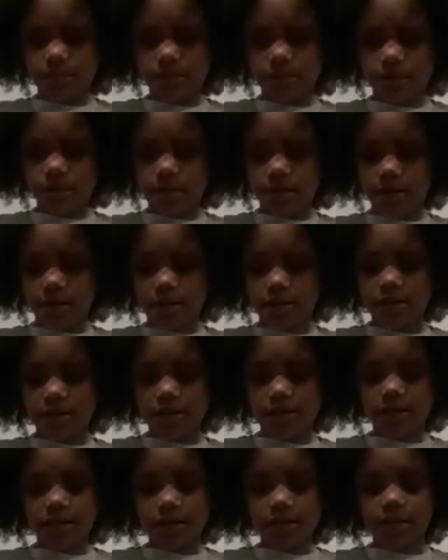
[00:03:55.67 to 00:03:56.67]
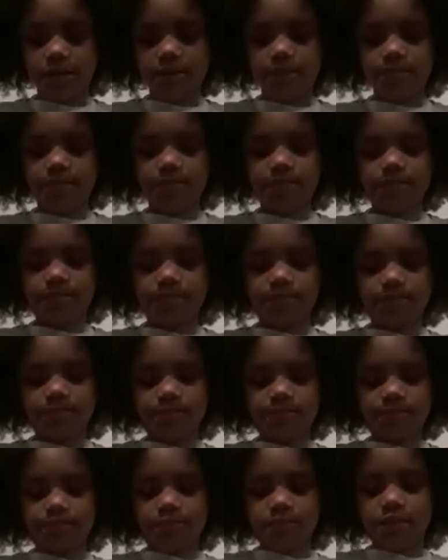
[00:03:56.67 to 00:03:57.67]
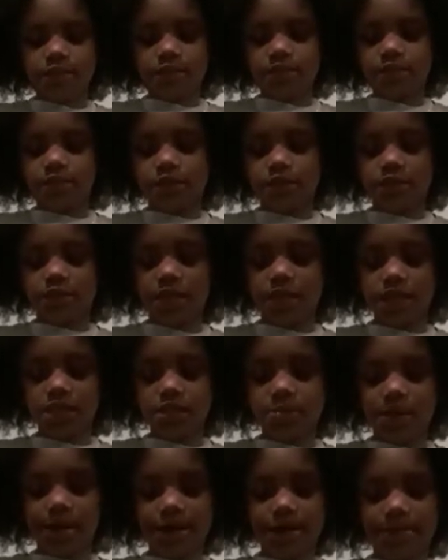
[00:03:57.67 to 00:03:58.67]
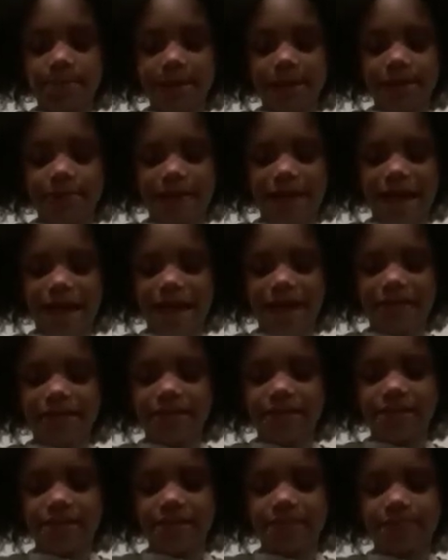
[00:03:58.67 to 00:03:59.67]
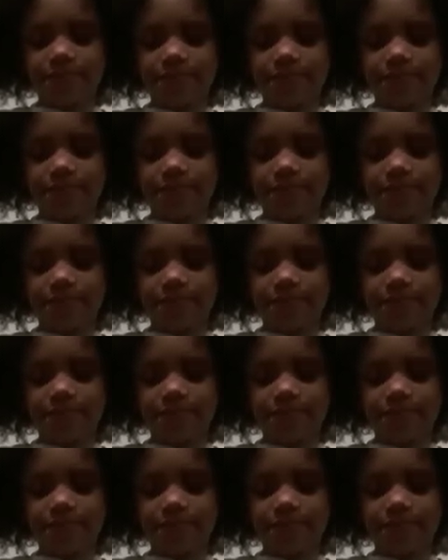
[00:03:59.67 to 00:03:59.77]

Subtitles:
Y'all, so next part about Kylie.